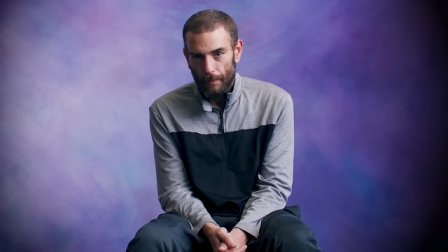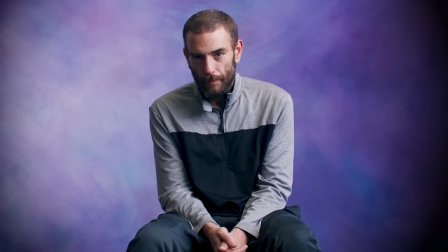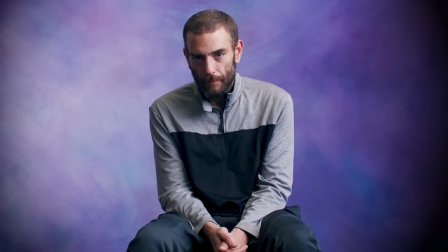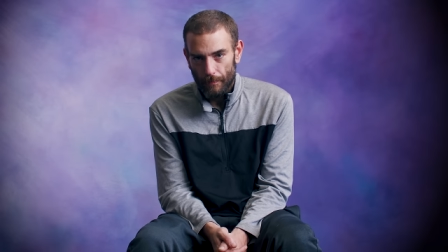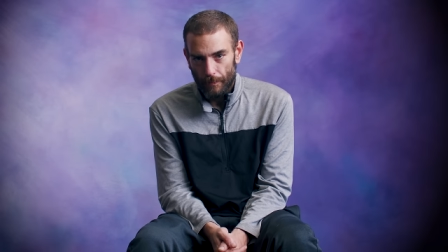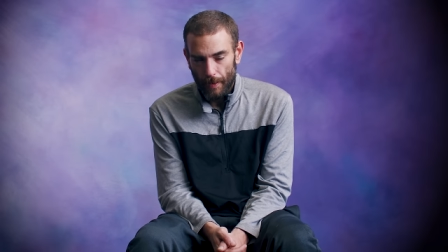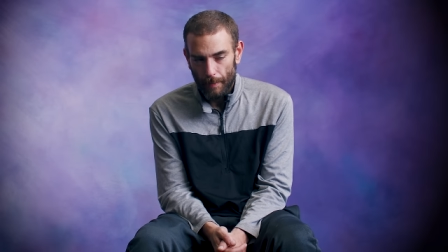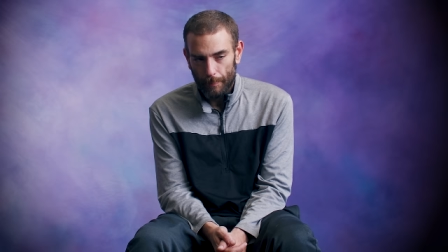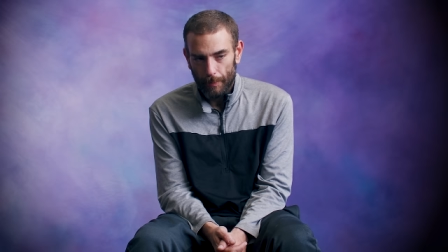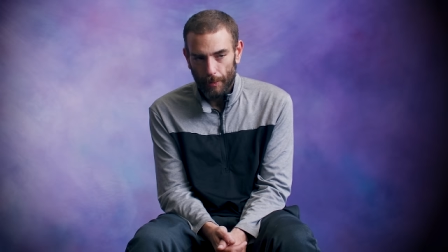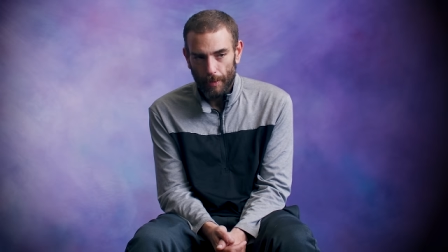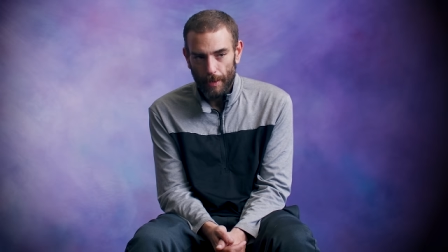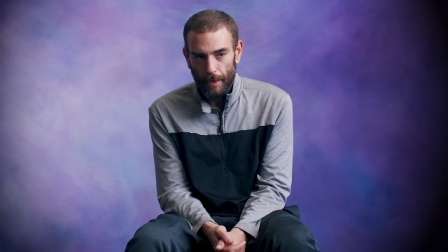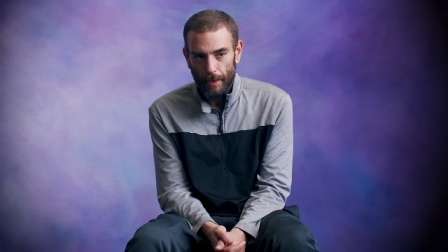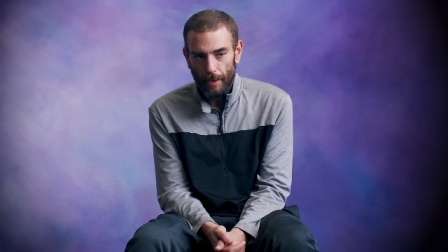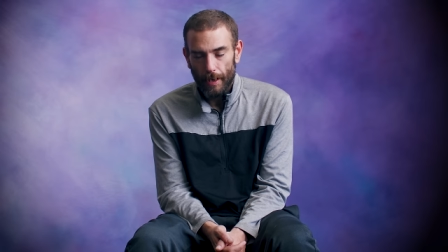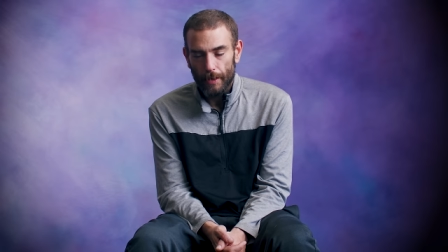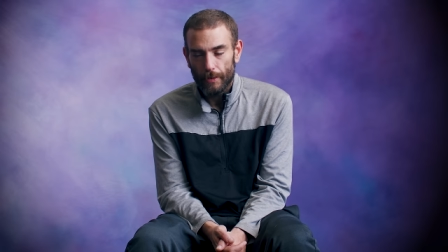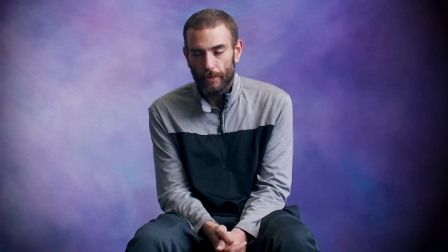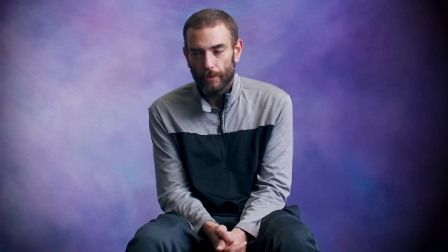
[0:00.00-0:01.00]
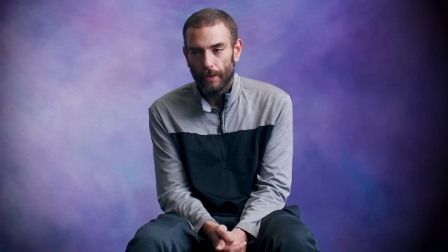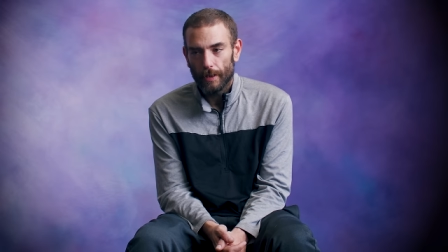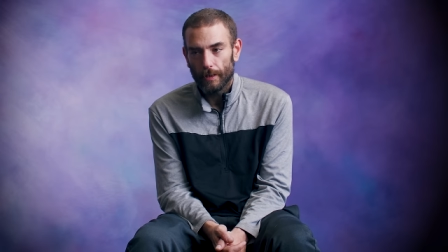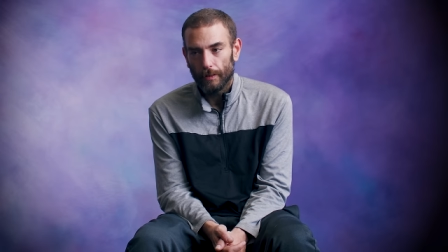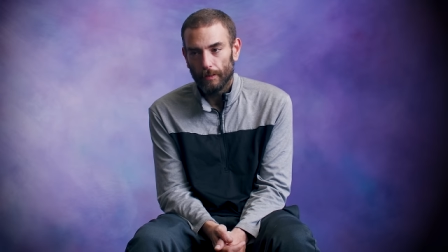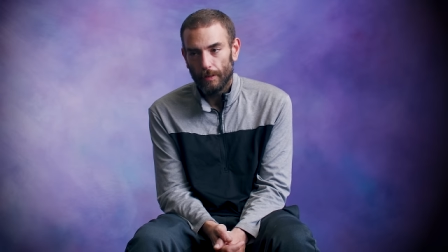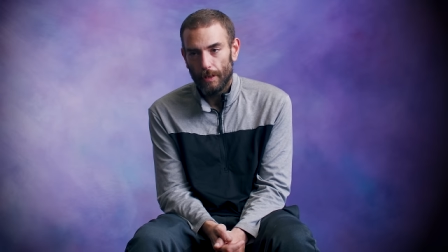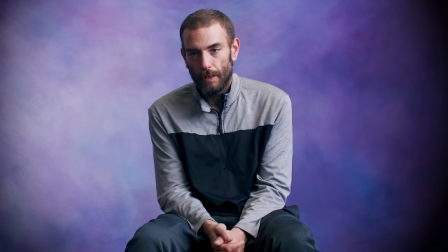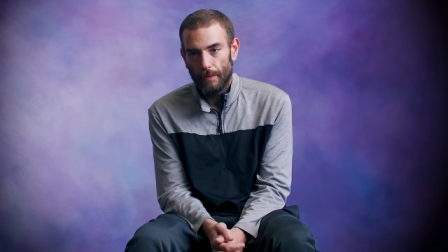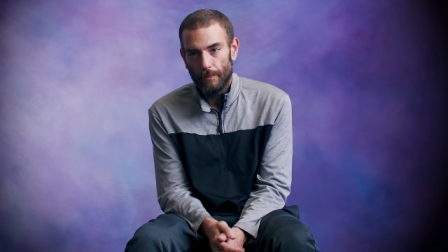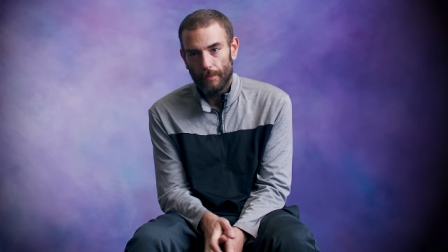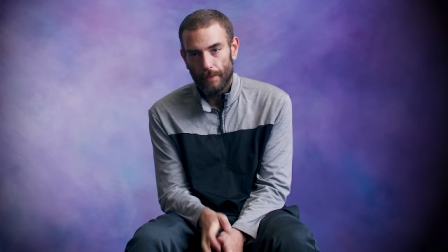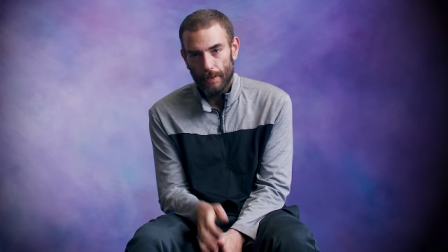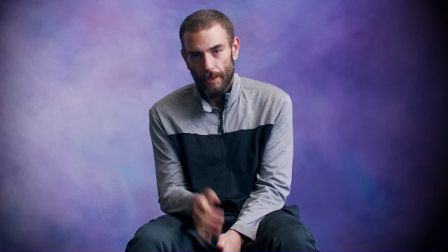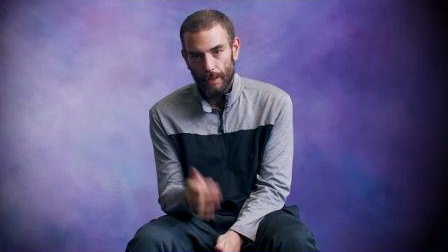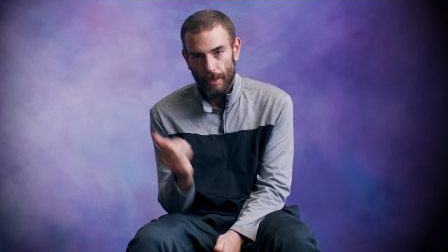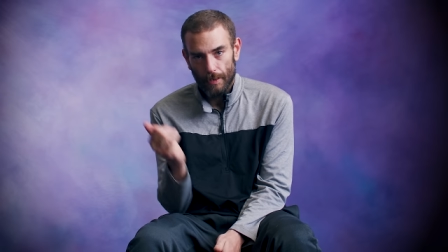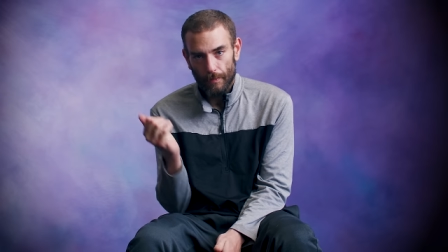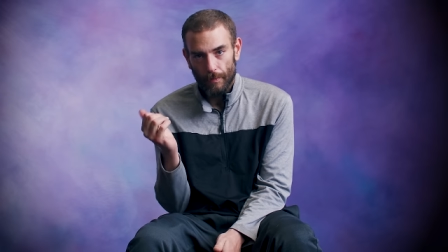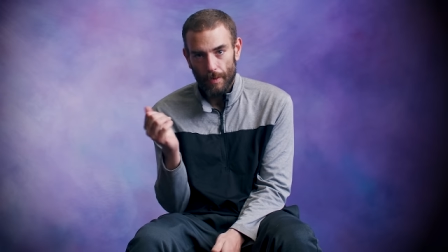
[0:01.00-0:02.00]
February, I try to leave
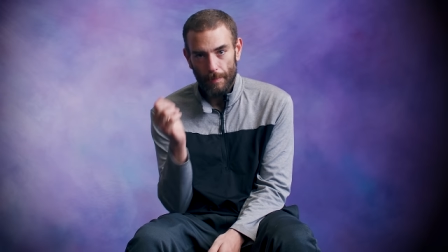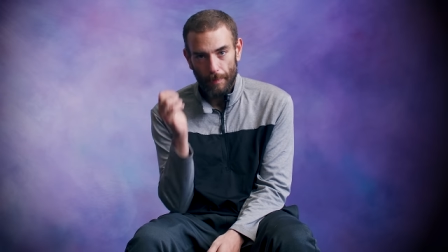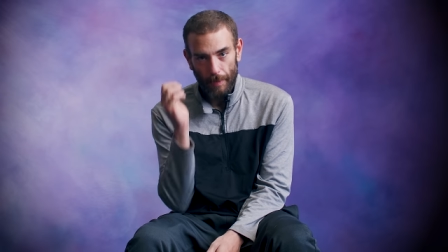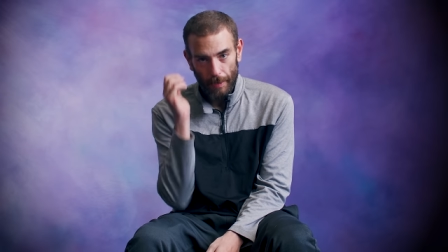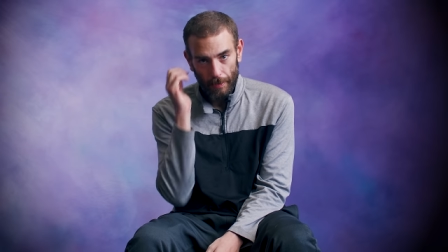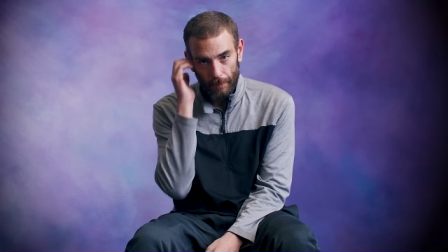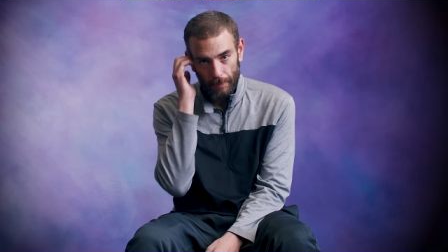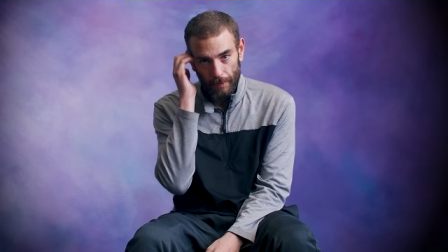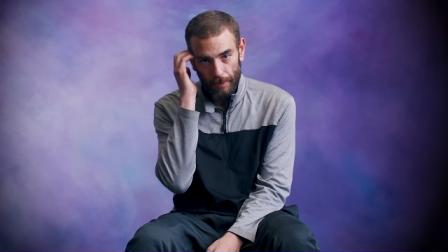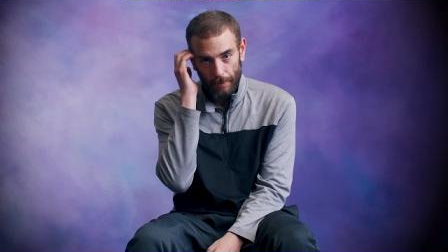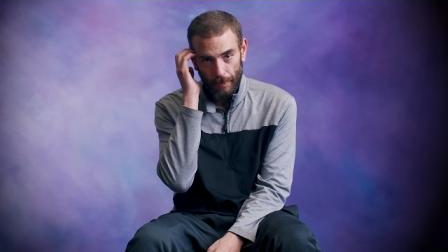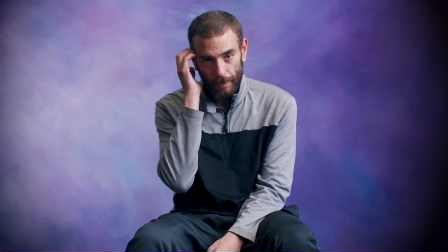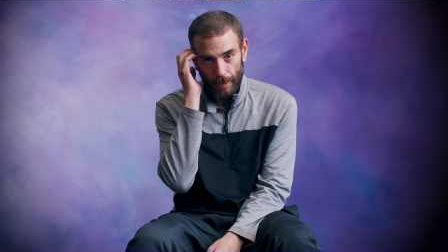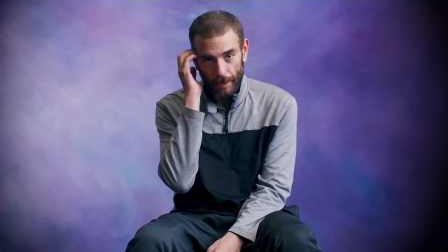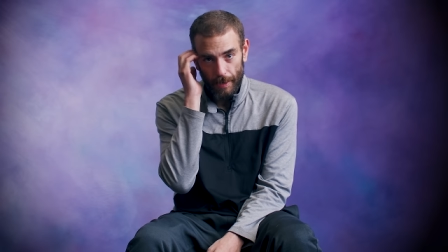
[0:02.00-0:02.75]
the uh, rebound,